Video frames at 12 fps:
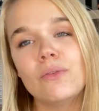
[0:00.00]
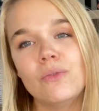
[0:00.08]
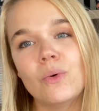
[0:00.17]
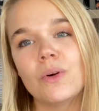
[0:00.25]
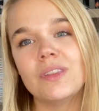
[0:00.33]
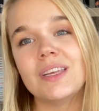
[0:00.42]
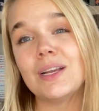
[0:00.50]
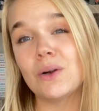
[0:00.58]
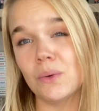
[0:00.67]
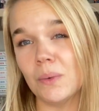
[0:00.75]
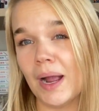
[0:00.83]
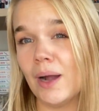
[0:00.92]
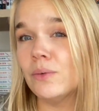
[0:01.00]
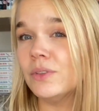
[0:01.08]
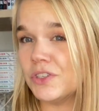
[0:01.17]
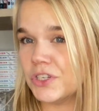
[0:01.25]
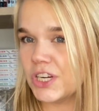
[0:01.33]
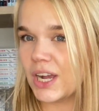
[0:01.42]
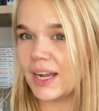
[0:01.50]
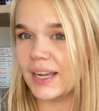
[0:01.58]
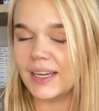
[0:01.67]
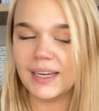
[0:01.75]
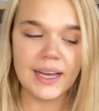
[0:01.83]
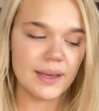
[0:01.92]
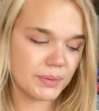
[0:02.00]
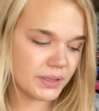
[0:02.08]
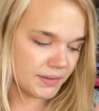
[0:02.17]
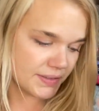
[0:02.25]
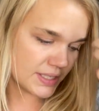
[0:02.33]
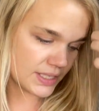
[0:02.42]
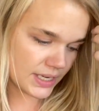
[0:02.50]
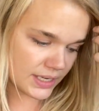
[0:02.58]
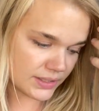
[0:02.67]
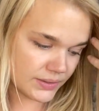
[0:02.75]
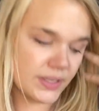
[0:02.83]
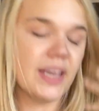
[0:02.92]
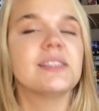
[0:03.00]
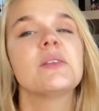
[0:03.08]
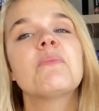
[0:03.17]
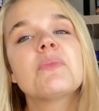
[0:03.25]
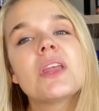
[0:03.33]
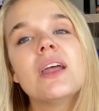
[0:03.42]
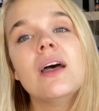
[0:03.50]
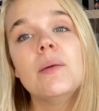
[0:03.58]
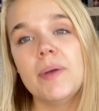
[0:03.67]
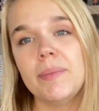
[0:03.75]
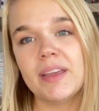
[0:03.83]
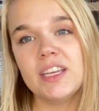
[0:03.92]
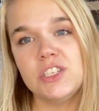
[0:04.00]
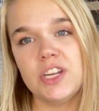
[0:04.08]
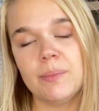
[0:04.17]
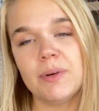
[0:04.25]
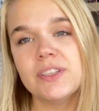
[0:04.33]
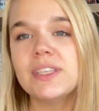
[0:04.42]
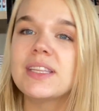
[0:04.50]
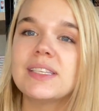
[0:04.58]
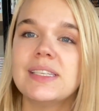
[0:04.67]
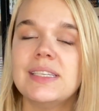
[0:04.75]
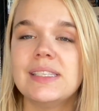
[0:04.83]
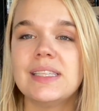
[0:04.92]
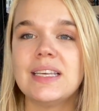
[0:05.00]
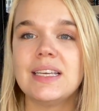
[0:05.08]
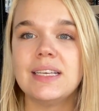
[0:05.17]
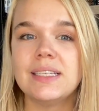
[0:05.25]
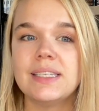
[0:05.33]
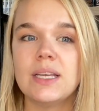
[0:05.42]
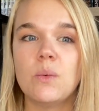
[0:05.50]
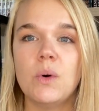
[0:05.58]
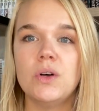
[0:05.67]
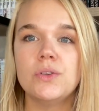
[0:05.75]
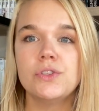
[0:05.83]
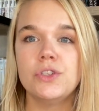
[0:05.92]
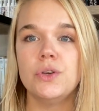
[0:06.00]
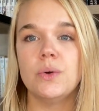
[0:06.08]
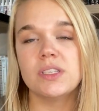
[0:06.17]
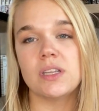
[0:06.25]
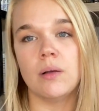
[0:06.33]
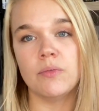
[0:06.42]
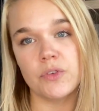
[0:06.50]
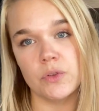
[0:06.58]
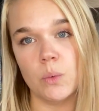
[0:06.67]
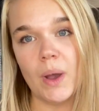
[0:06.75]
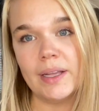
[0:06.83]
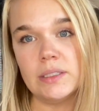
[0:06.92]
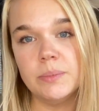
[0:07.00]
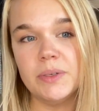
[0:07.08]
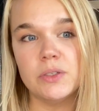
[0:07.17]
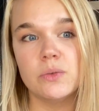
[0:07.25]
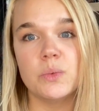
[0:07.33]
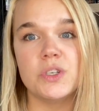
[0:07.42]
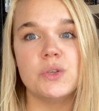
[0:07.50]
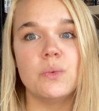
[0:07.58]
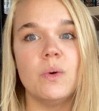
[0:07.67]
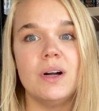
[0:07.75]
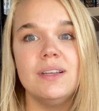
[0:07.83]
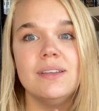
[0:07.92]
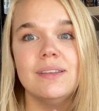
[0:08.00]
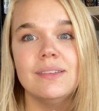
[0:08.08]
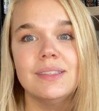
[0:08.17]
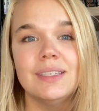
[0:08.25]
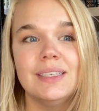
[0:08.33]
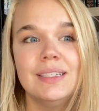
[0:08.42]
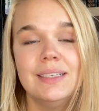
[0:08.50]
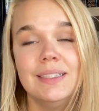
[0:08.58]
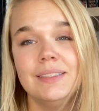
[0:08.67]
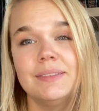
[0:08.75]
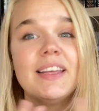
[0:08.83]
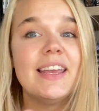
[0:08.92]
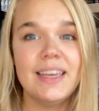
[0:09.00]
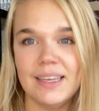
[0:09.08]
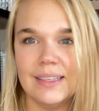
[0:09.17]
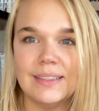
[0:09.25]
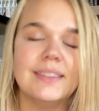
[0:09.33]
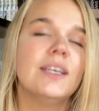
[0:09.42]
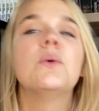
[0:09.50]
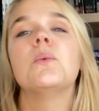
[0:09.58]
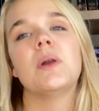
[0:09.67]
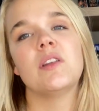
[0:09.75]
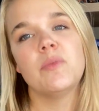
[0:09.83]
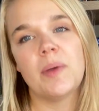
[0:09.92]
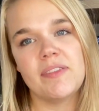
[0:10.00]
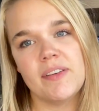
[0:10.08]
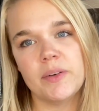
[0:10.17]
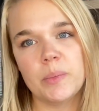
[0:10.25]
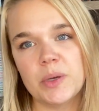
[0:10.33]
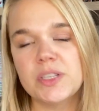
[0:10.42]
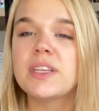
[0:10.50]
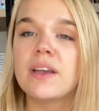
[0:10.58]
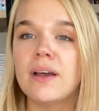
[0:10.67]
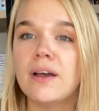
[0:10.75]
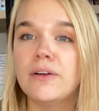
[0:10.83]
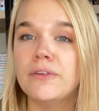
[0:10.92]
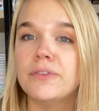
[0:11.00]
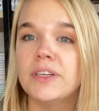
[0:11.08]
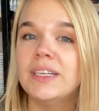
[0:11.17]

for the Crown Shy, I believe is the title. Yes, by Becky Chambers. This is the sequel to A Psalm for the Wild-Built, which is one of my favorite books of